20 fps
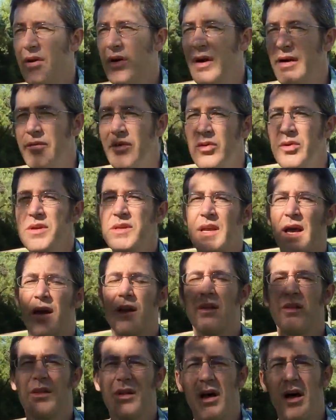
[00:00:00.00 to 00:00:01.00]
I've always had
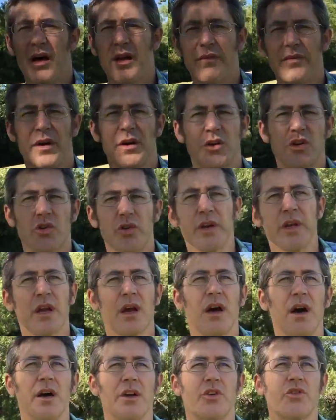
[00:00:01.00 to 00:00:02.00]

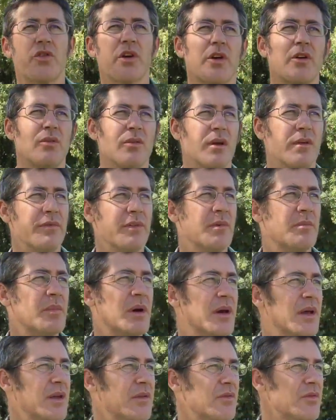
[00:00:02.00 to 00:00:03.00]
a trickle of them,
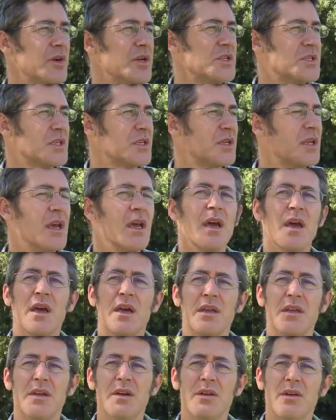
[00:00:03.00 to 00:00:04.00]
but in recent
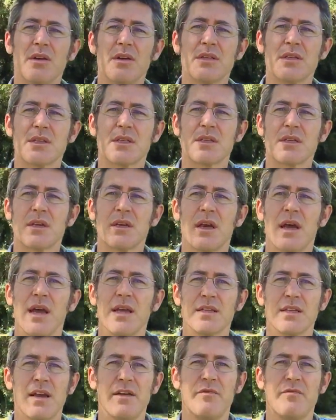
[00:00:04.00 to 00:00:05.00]
years,
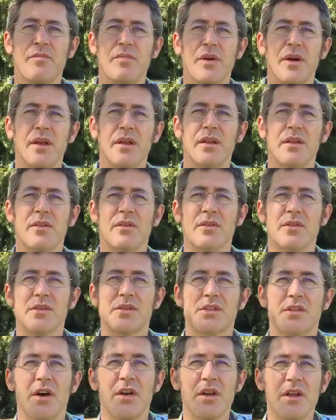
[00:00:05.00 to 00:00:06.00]
as I've been
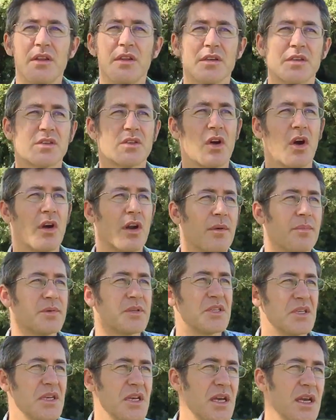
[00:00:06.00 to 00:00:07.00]
studying the startup
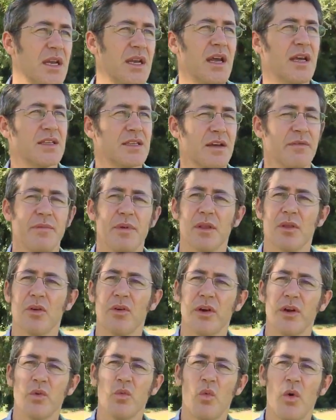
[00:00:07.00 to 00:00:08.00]
scene, as I've been
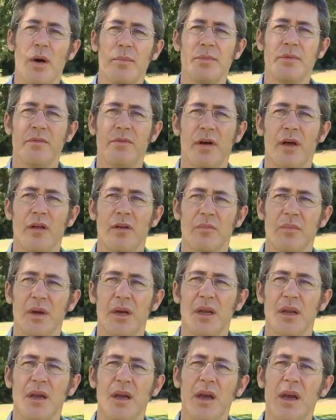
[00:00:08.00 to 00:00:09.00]
learning web
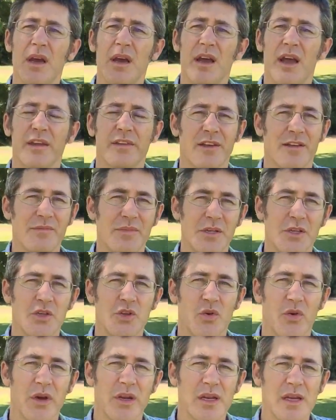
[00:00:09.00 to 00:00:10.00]
development, as I've been
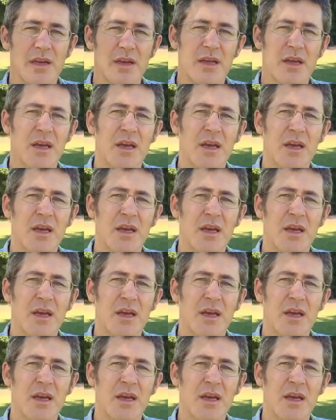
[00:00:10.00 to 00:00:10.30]
joining